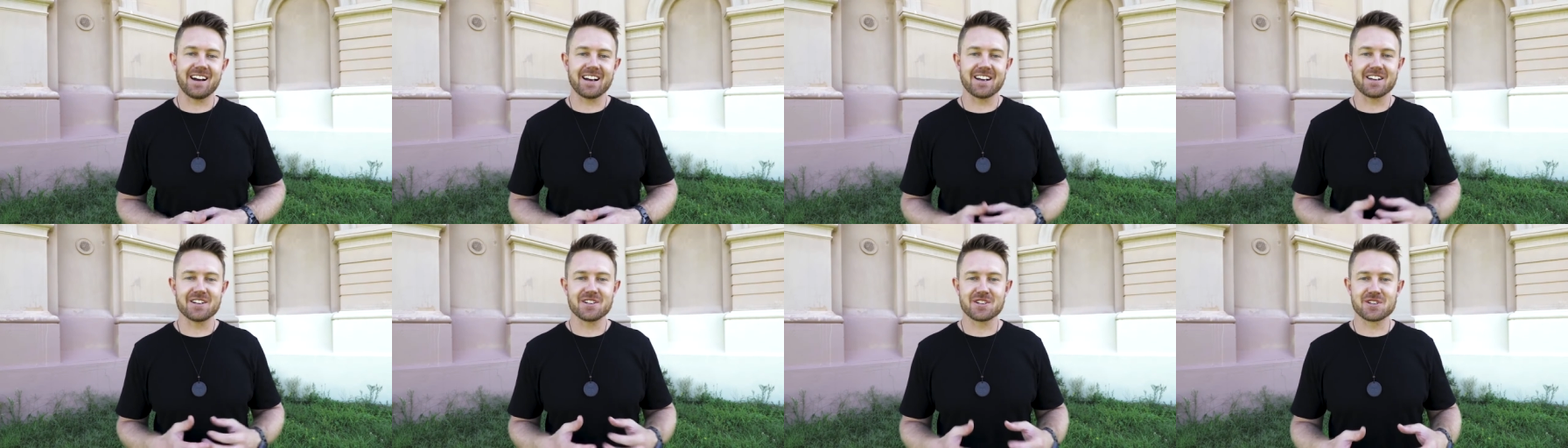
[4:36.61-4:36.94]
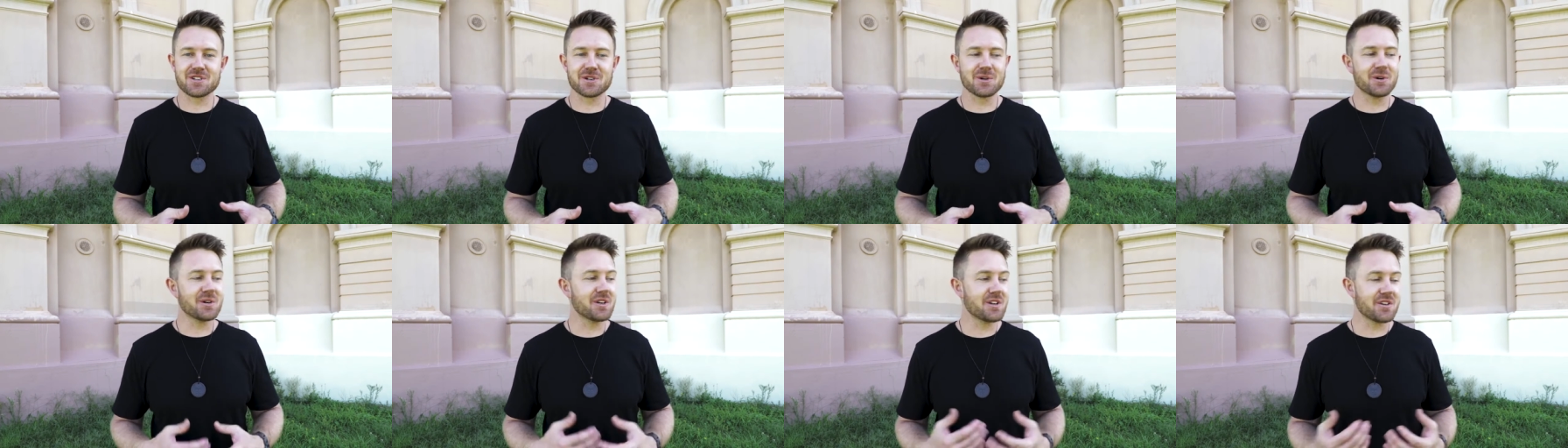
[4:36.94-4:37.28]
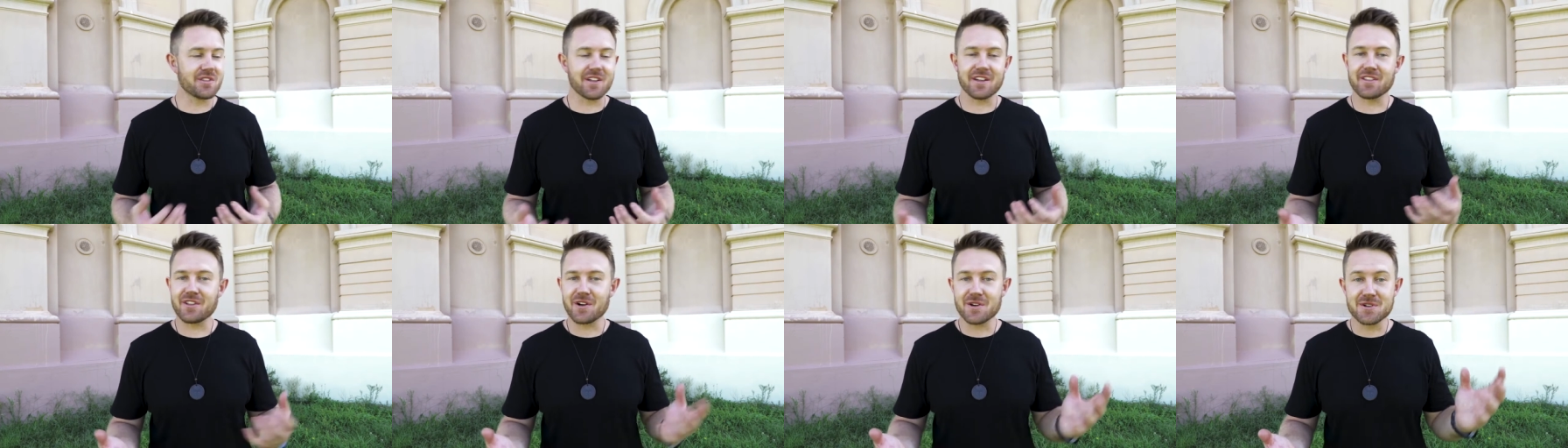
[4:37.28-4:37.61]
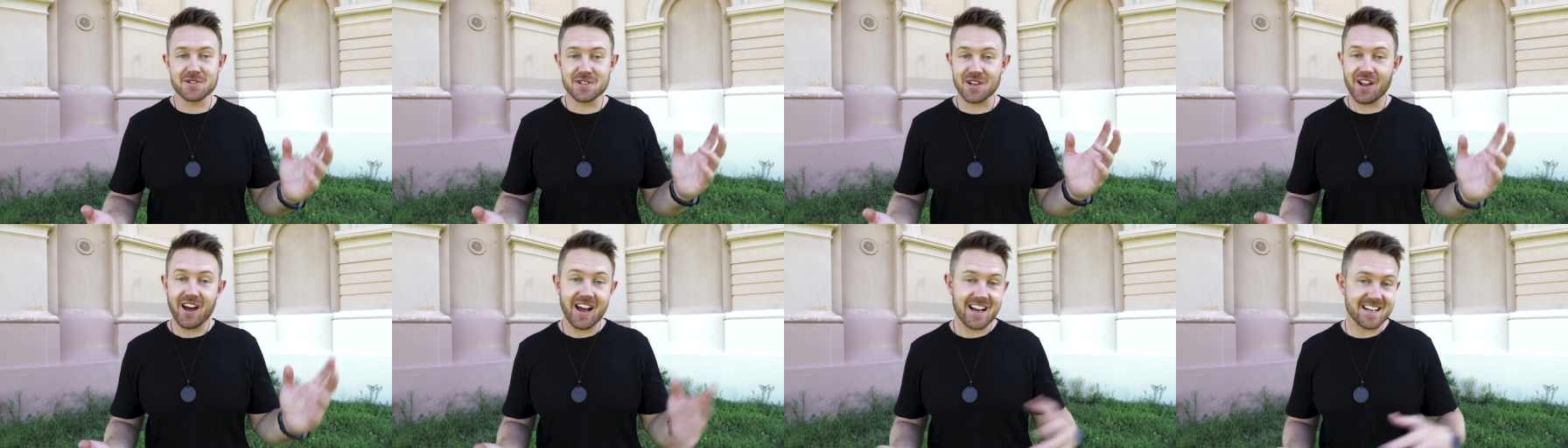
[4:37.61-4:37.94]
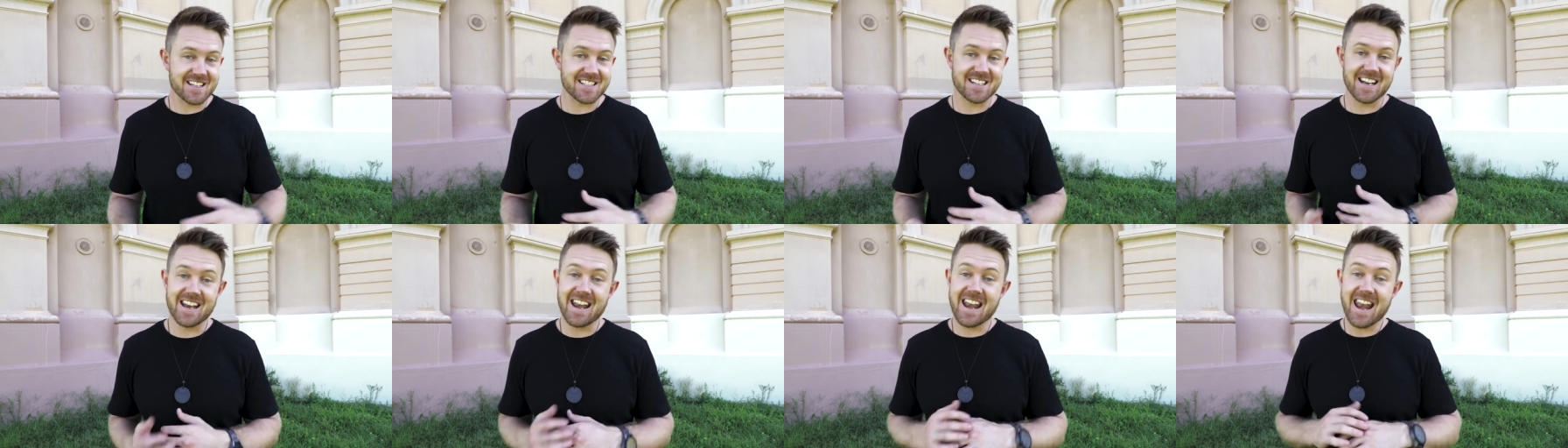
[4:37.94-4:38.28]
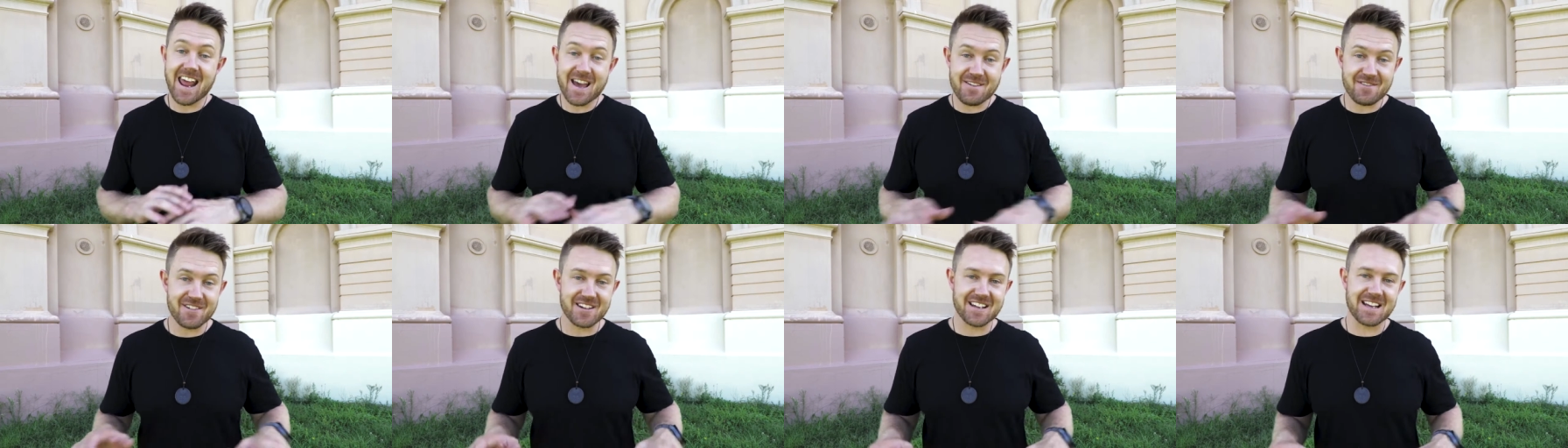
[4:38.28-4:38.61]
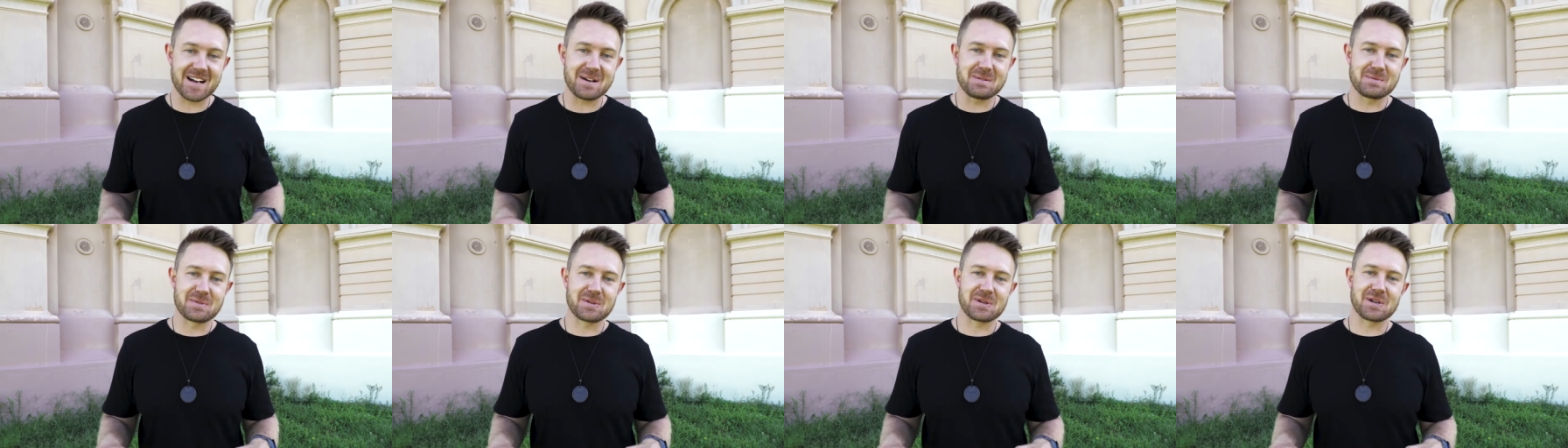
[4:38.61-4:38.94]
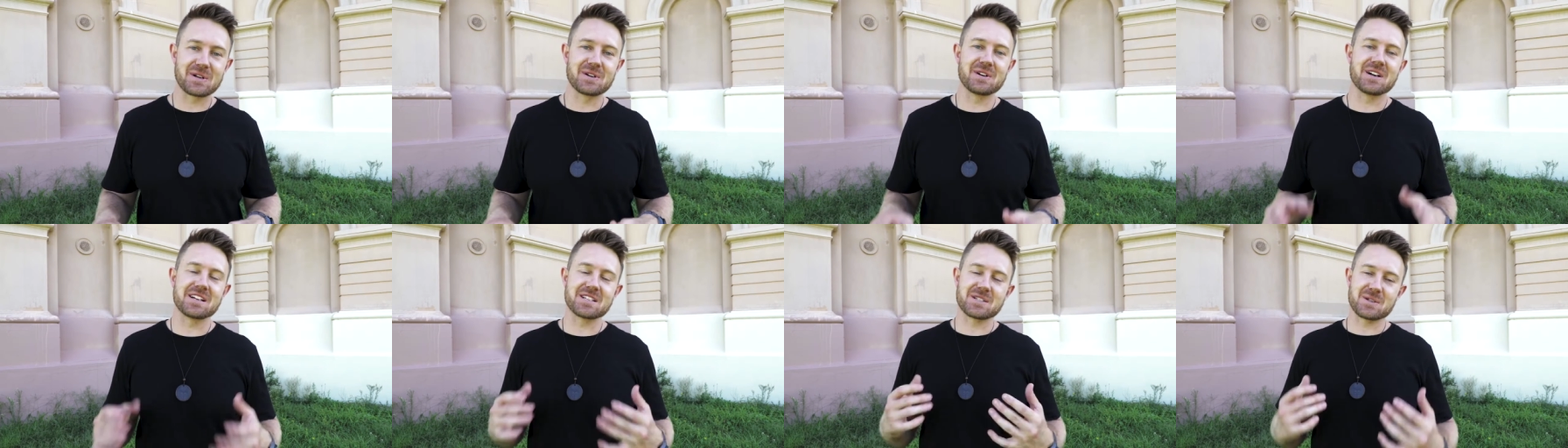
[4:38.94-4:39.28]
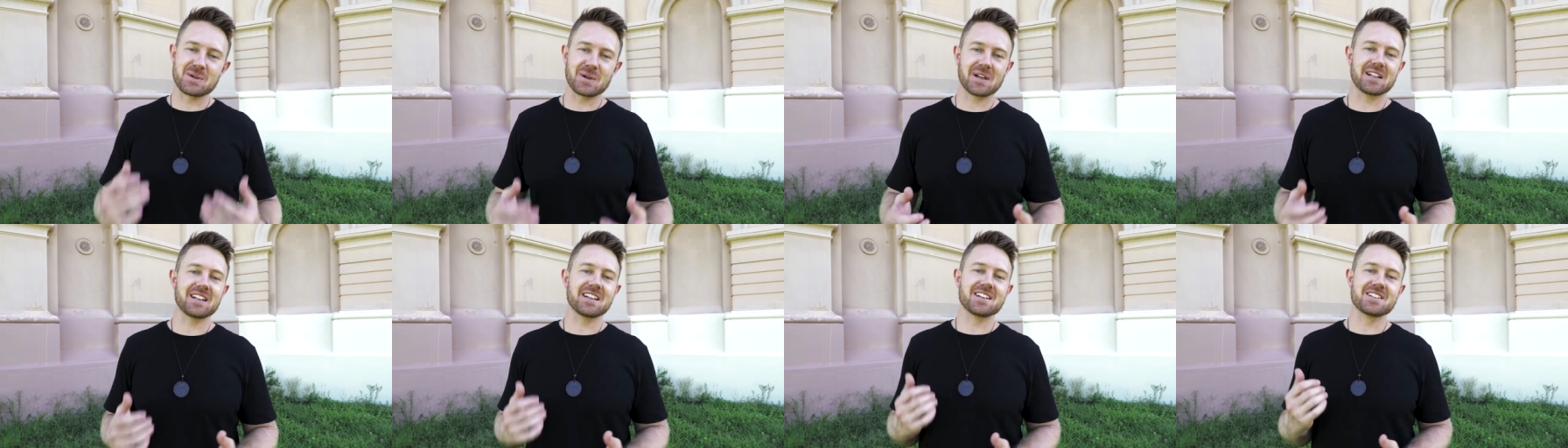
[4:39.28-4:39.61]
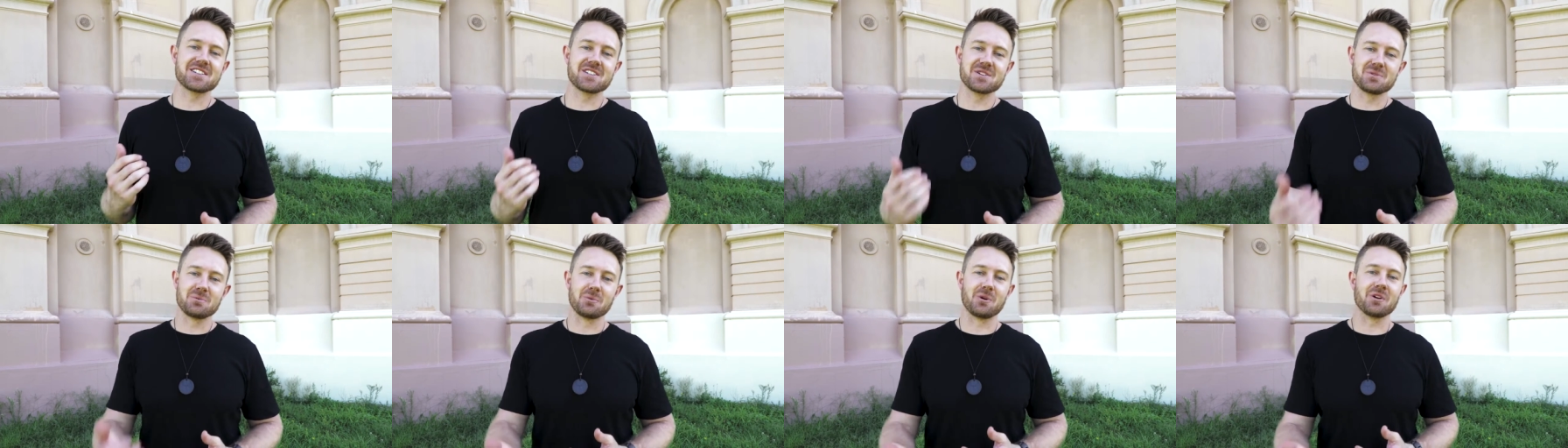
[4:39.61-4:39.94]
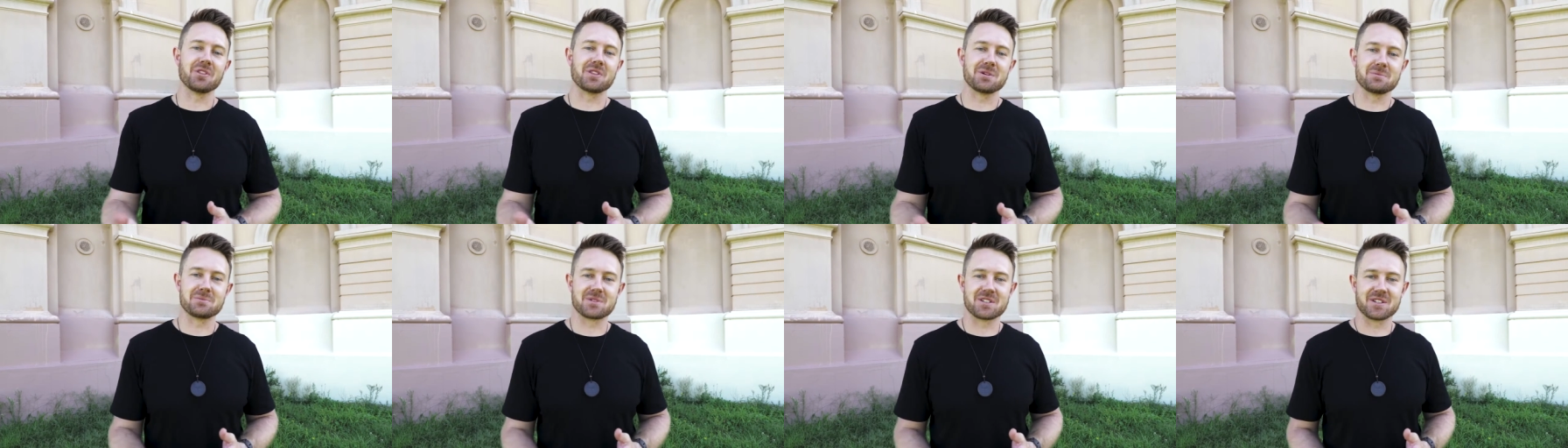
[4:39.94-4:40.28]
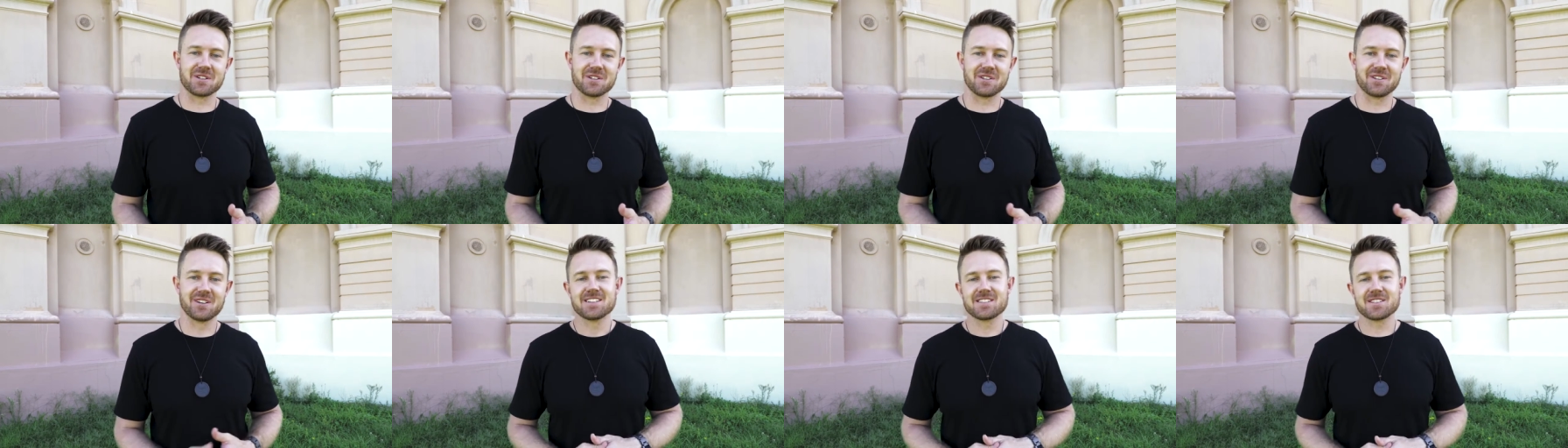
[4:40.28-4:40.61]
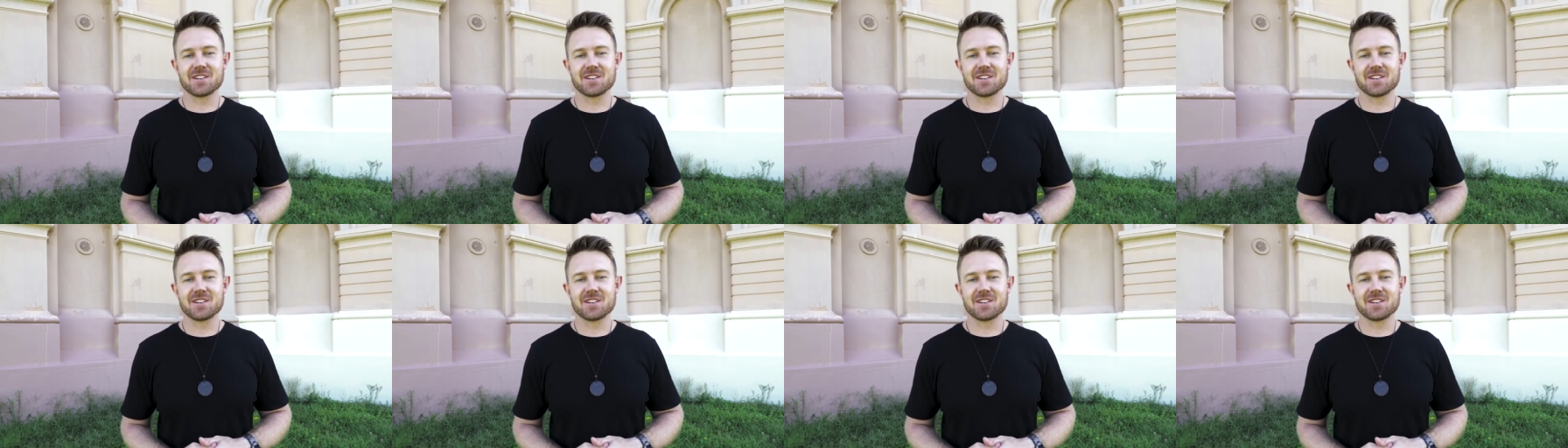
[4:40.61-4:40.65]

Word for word: I can assure you that those likes never come through as quickly as you want them to.